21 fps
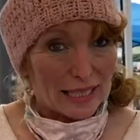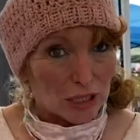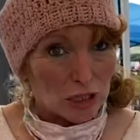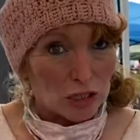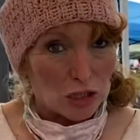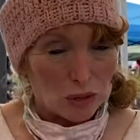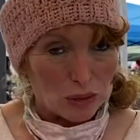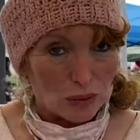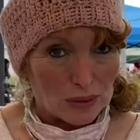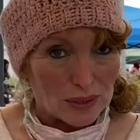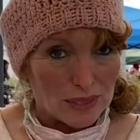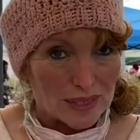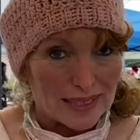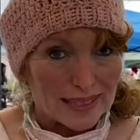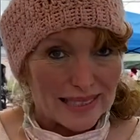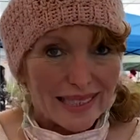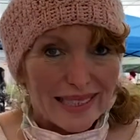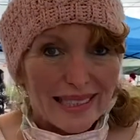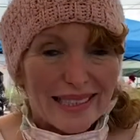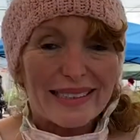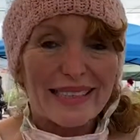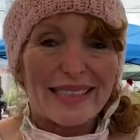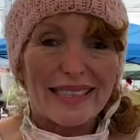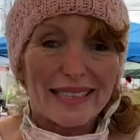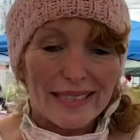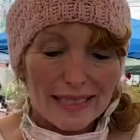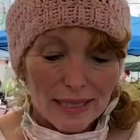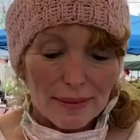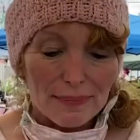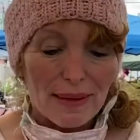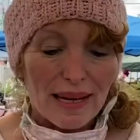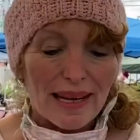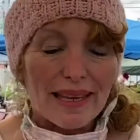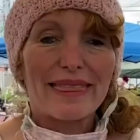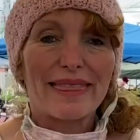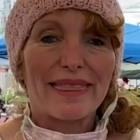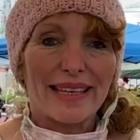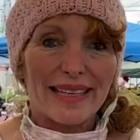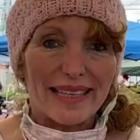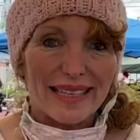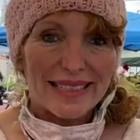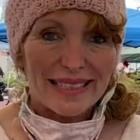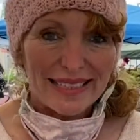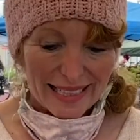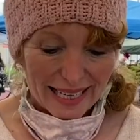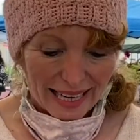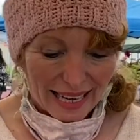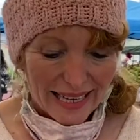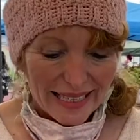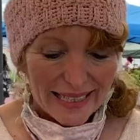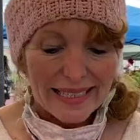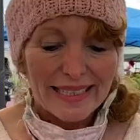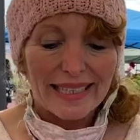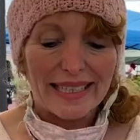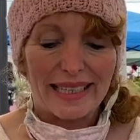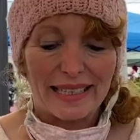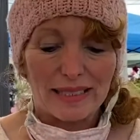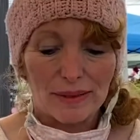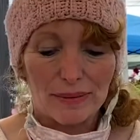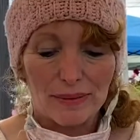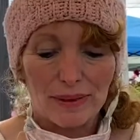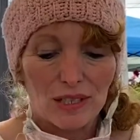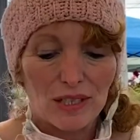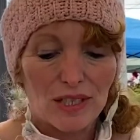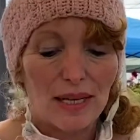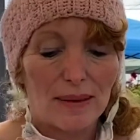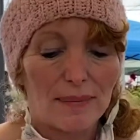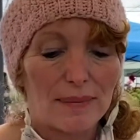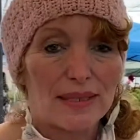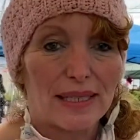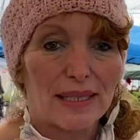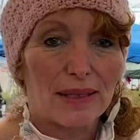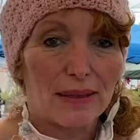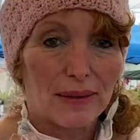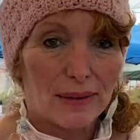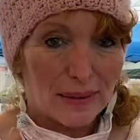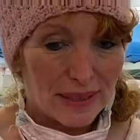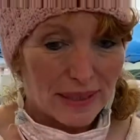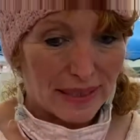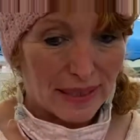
issues. So this is my first aid kit, which comes in loose